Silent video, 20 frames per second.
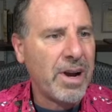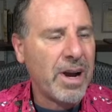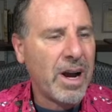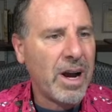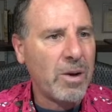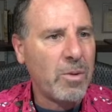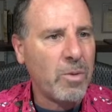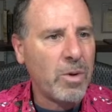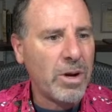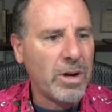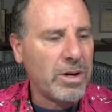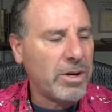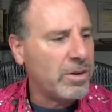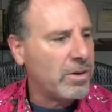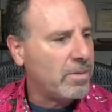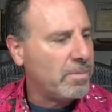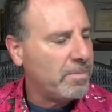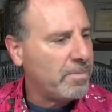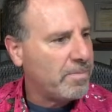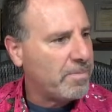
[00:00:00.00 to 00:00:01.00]
I
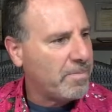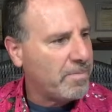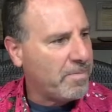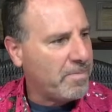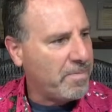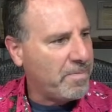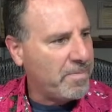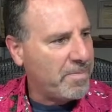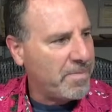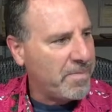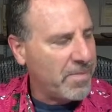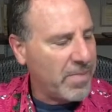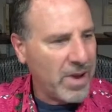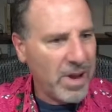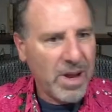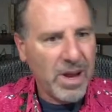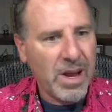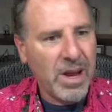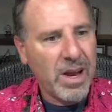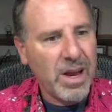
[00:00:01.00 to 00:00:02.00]
will.
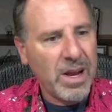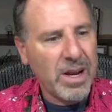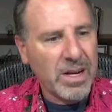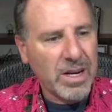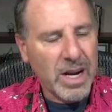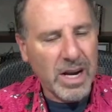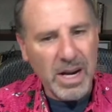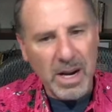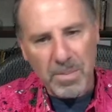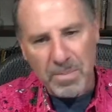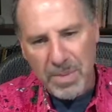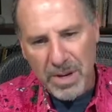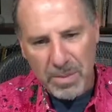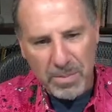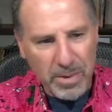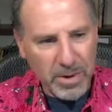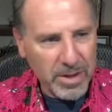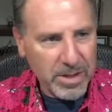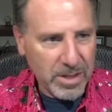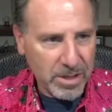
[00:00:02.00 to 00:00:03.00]
I got
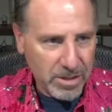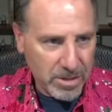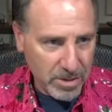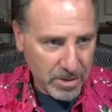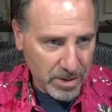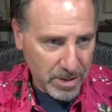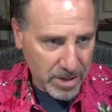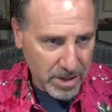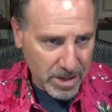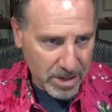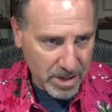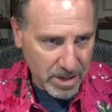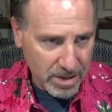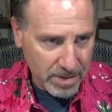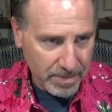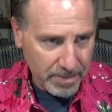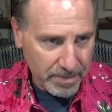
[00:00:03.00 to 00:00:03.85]
people at the door.